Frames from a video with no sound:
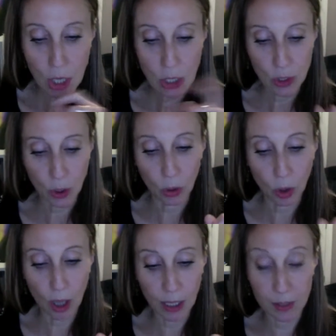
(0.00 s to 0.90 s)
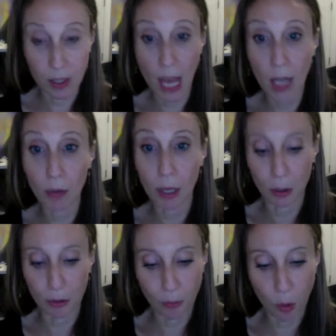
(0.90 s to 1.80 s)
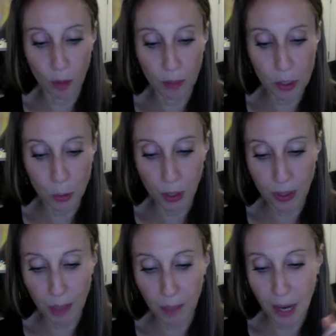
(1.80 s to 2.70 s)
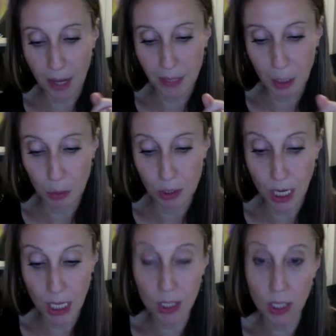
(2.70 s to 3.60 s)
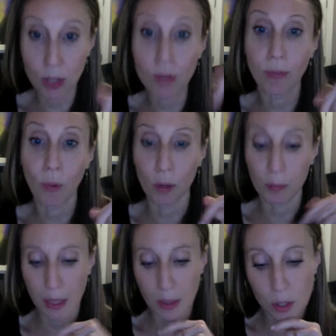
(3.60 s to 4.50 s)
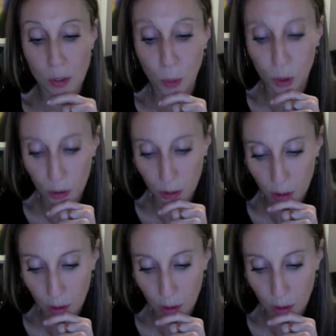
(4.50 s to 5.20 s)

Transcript: So long as that greater form is with a man, he retains his form in this world.